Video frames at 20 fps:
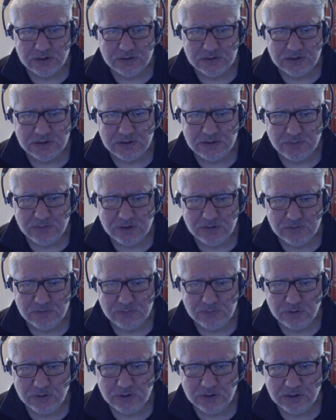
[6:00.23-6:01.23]
the
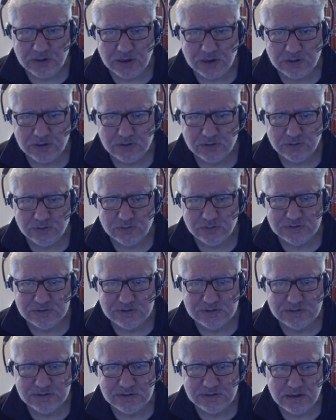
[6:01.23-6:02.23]
benchmark. I'm going to close
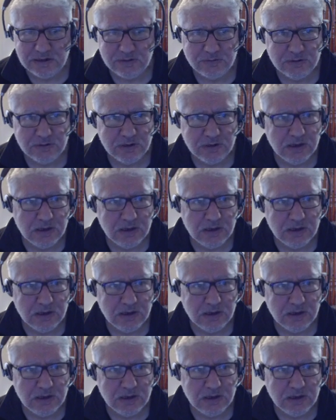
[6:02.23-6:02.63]
this down